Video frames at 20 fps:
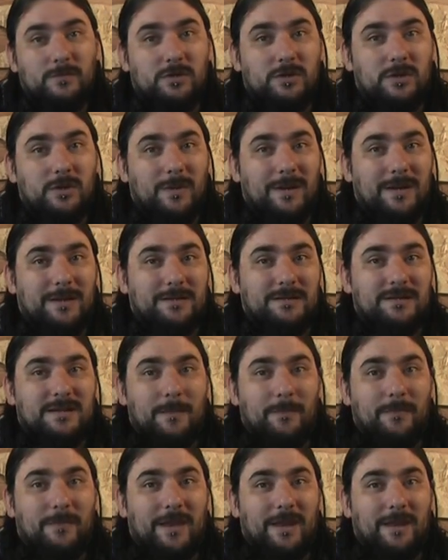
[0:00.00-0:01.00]
doing
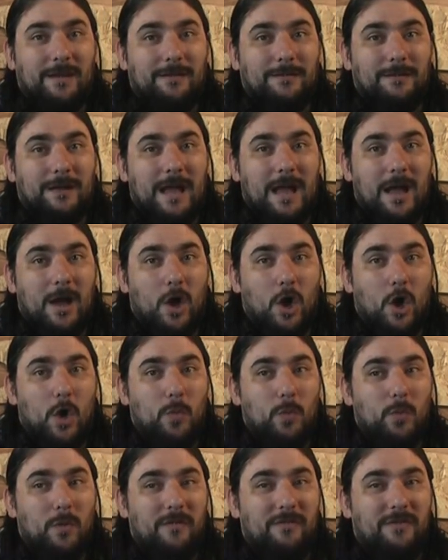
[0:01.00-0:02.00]
something at
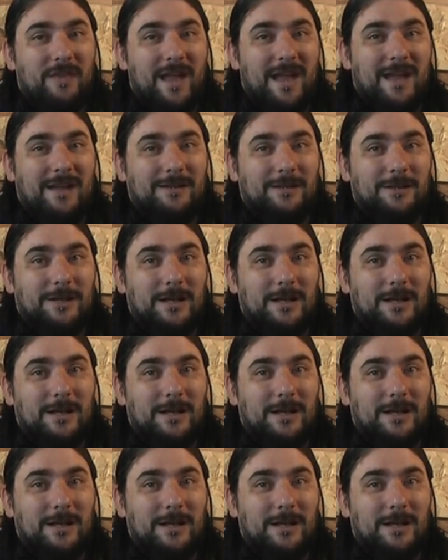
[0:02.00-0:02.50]
home with that,